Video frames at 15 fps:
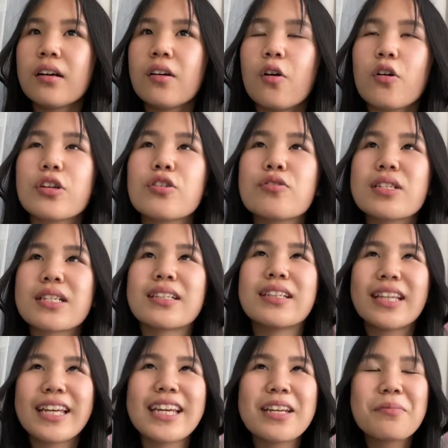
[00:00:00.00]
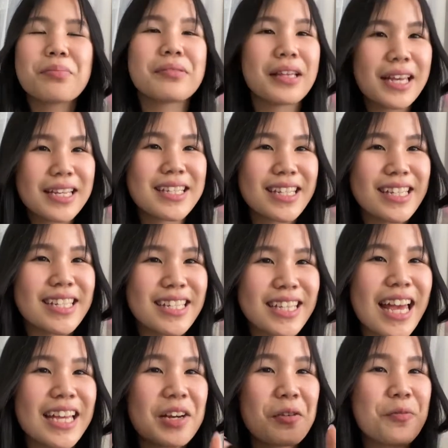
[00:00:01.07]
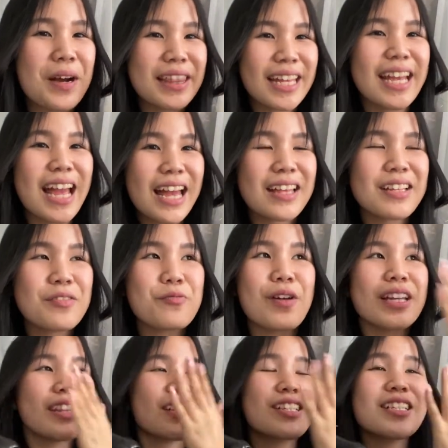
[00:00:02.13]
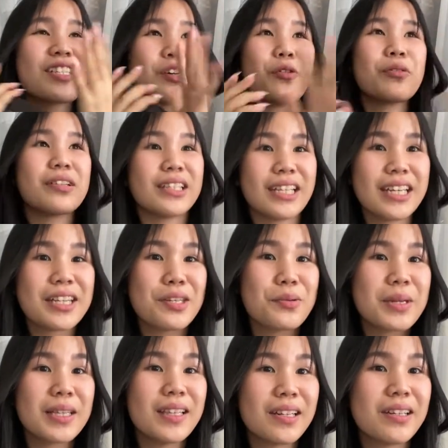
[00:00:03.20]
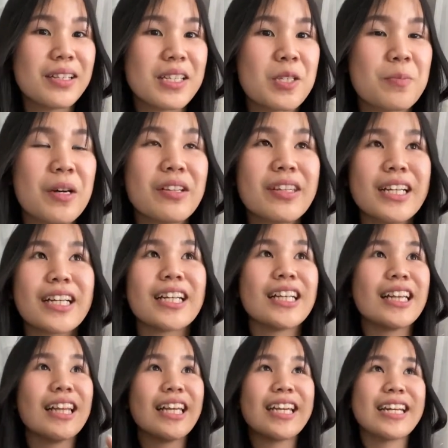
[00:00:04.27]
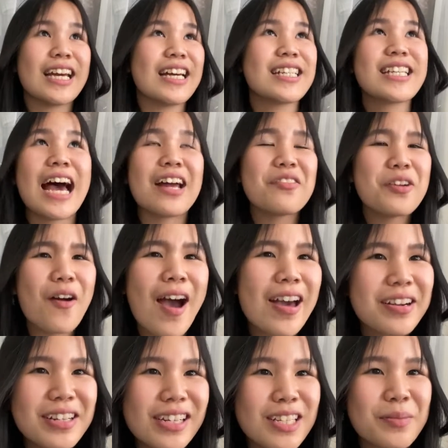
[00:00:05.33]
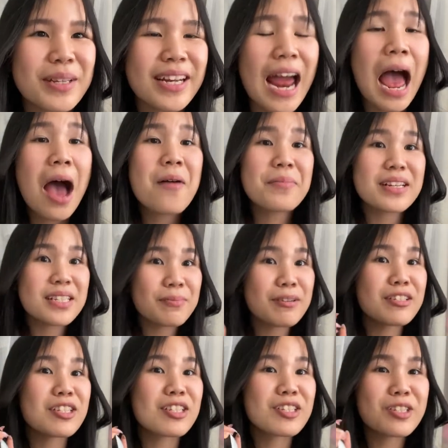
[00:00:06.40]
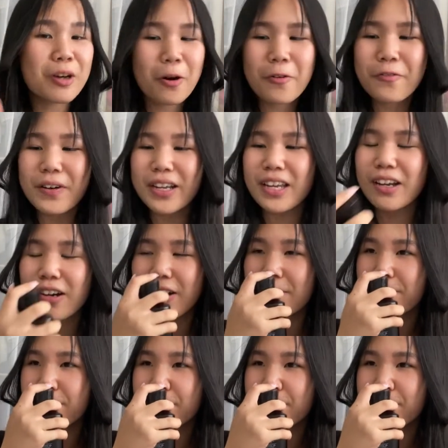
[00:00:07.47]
or those clean places like when they when they're so clean you can literally smell the cleanest i don't know how to explain it but it smells so fucking good